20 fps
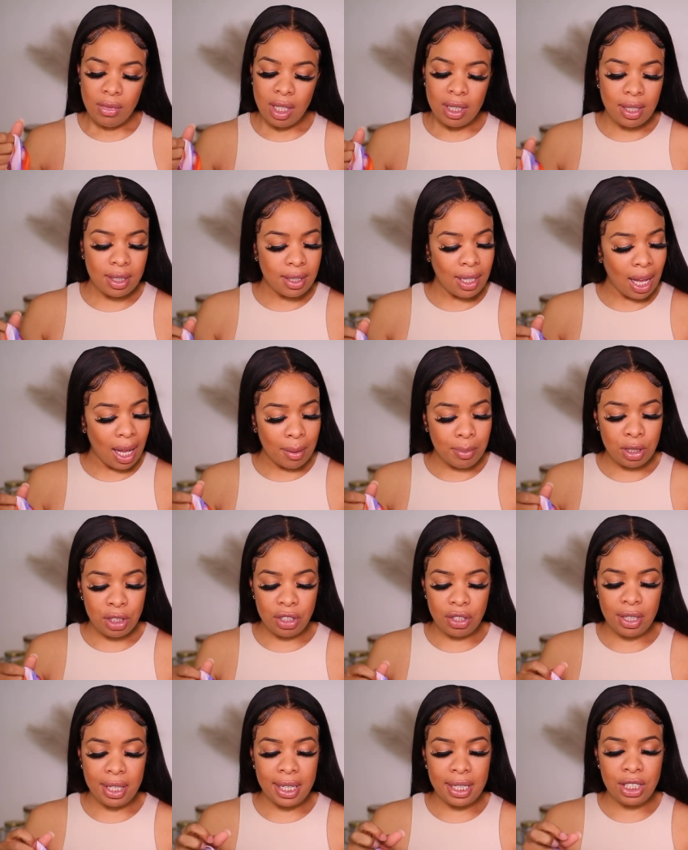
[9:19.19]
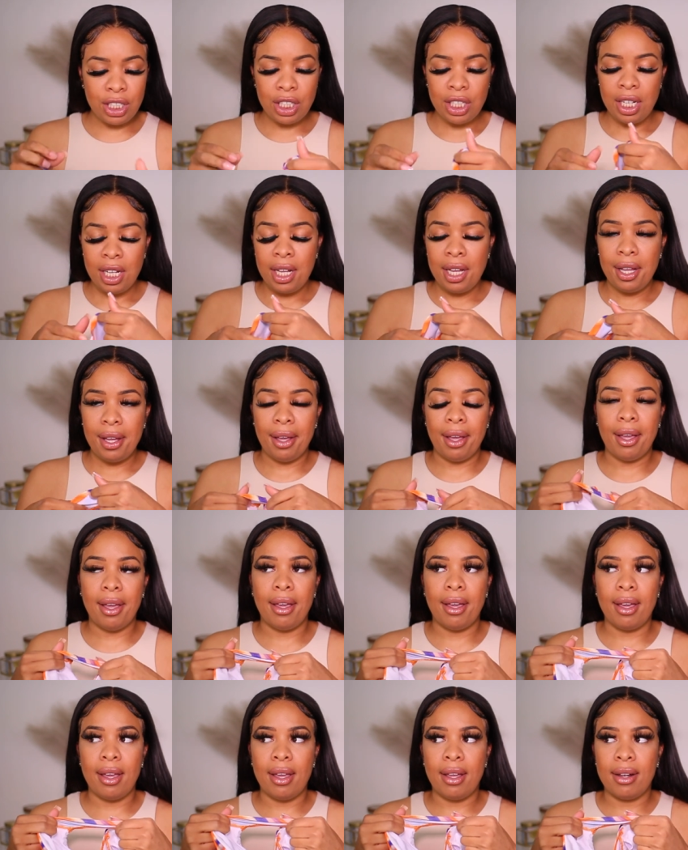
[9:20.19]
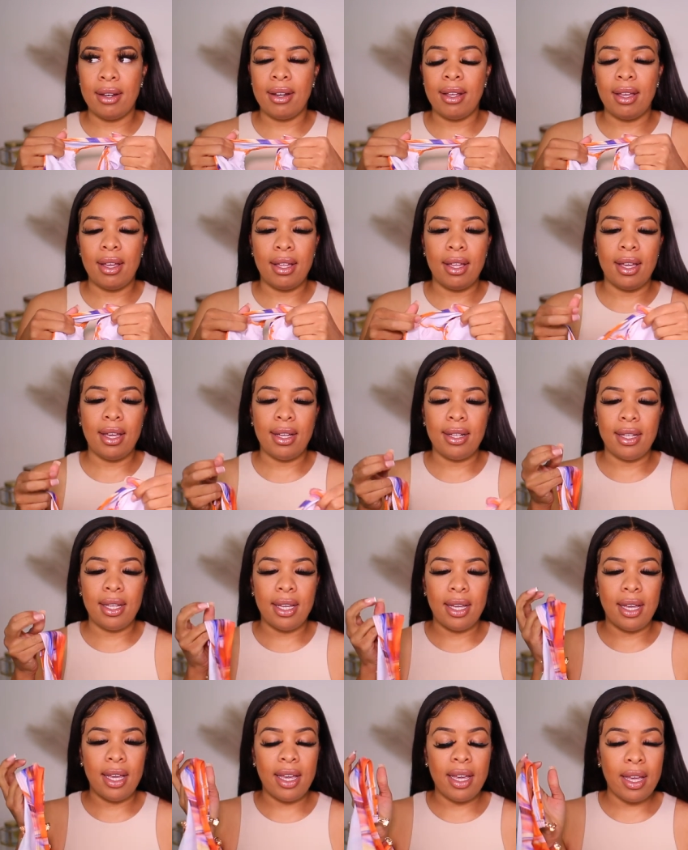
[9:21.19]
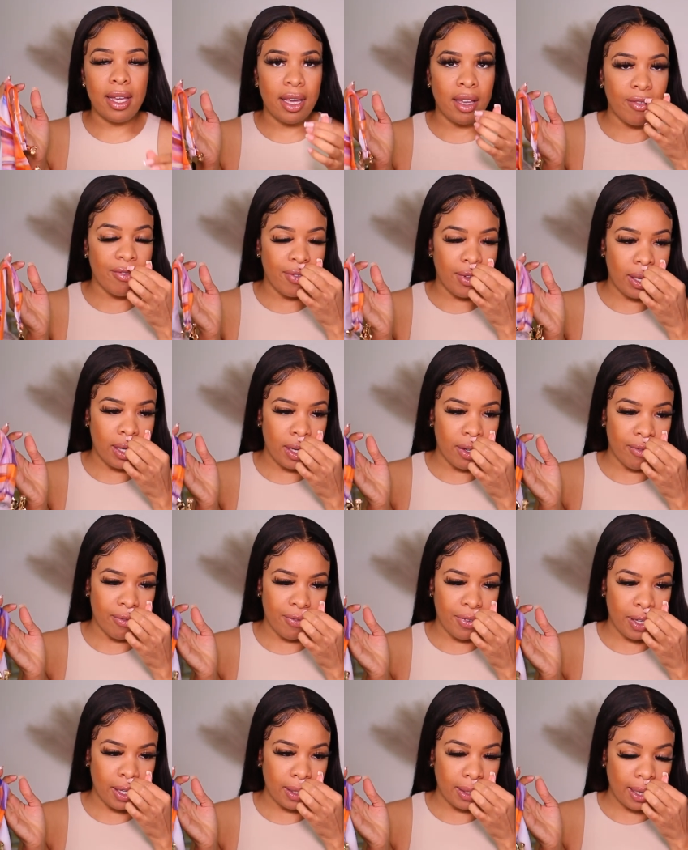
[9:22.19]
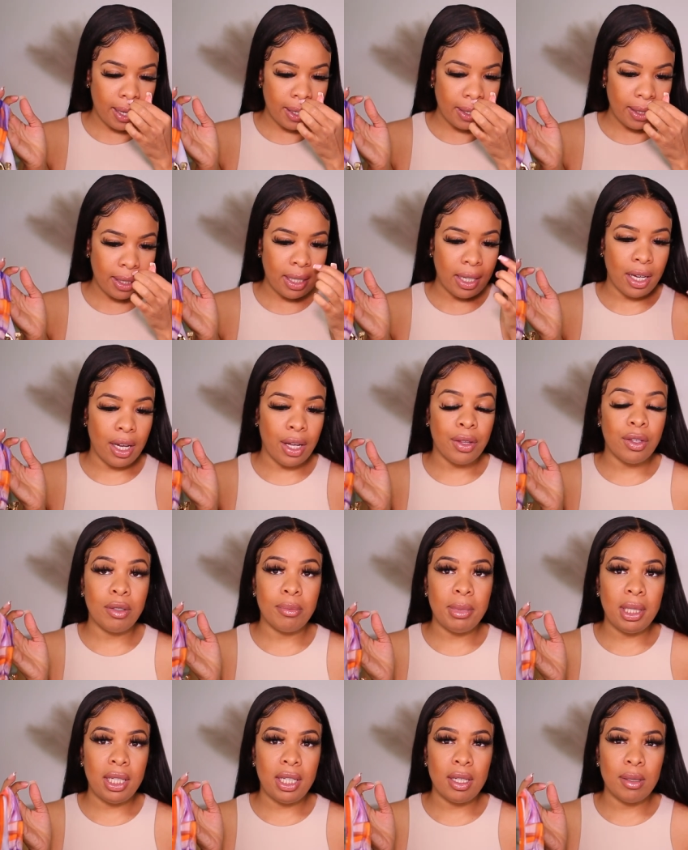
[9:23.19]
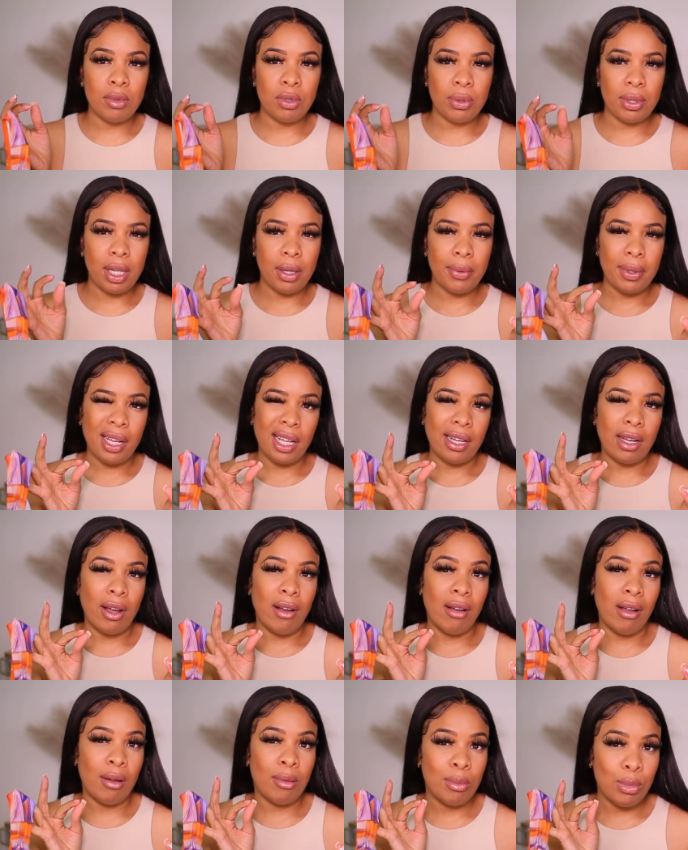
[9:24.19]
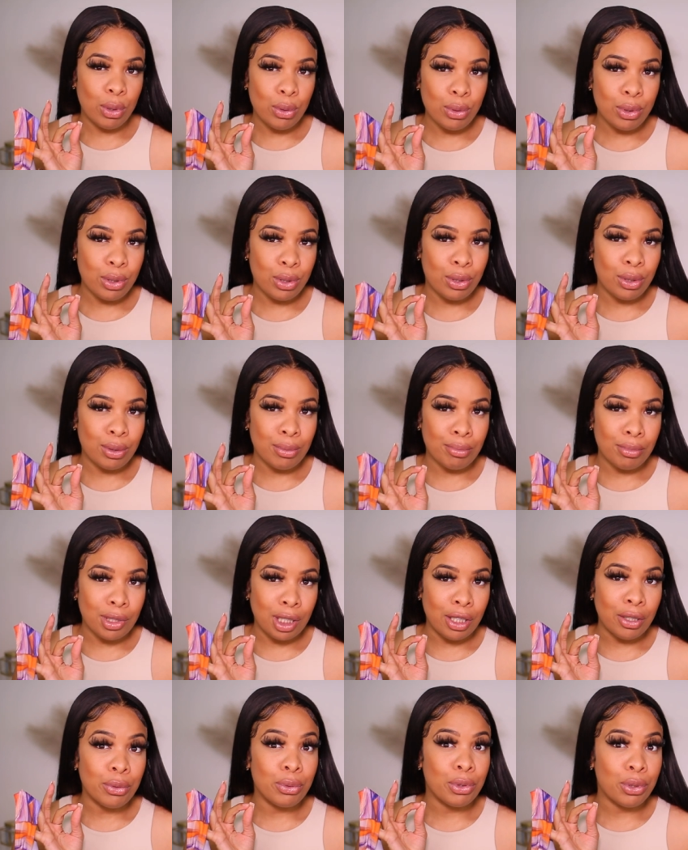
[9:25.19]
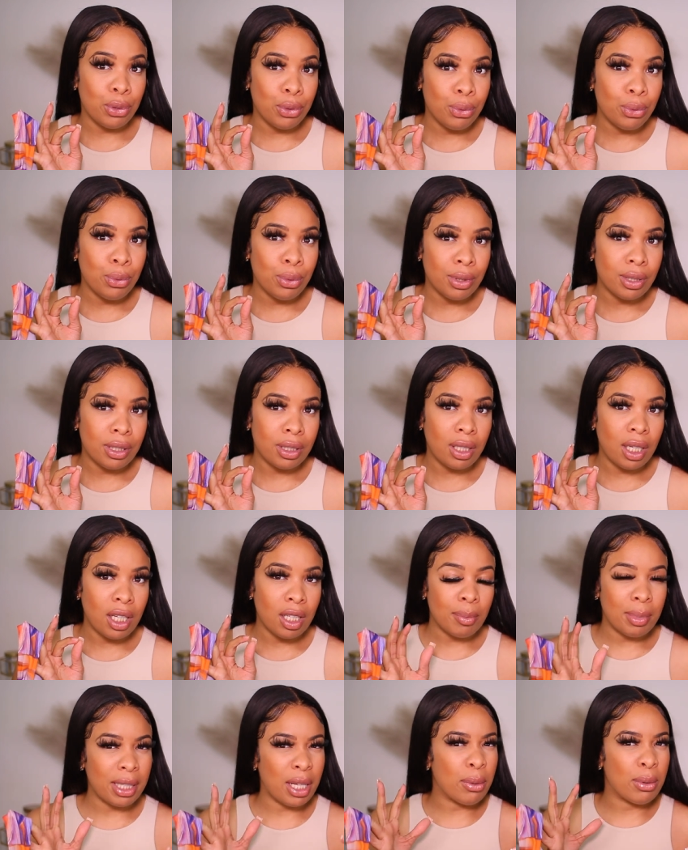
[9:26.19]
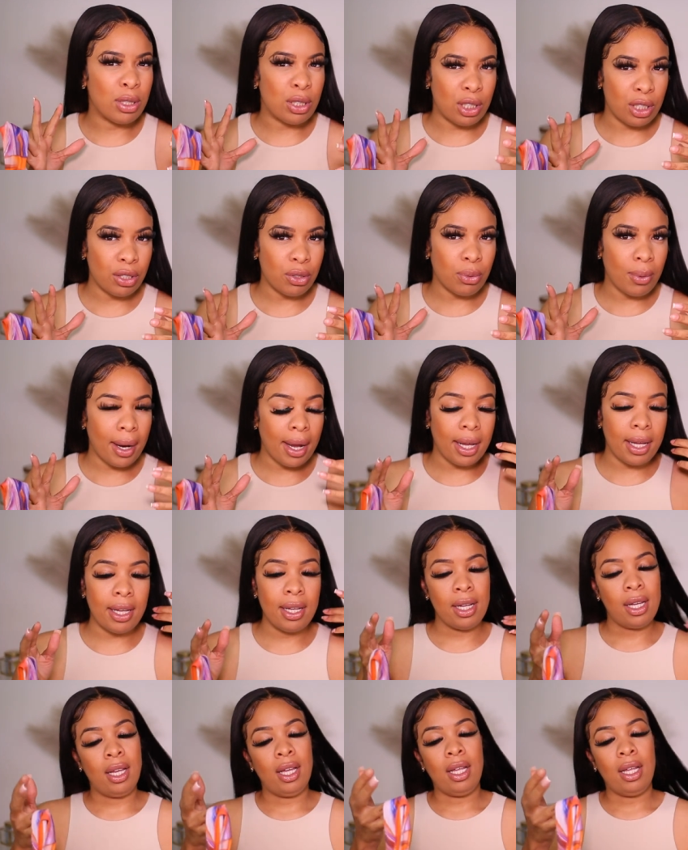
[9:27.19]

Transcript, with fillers: the top stretch and it if it didn't fit like the other mediums where they were like almost a little too snug but they were just right